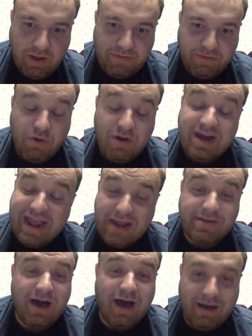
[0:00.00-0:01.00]
through an
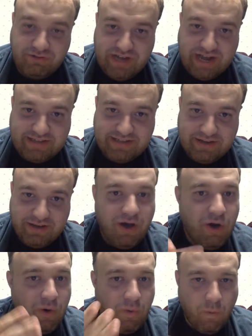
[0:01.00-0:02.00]
inanimate object.
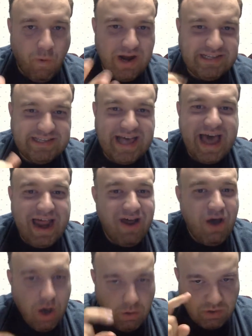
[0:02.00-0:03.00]
What is that?
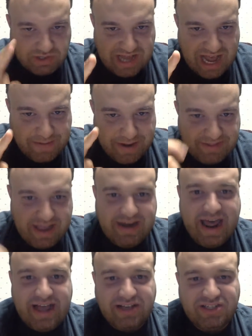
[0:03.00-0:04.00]
We'll talk about that
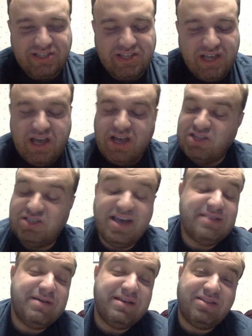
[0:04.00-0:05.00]
next. So
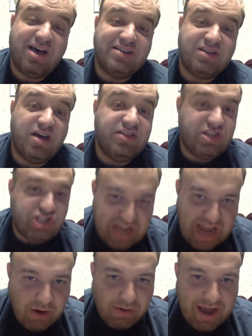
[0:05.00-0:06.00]
that's my thoughts on the
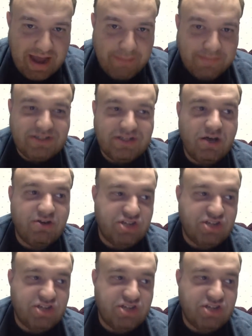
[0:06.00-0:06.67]
Showerhead episode.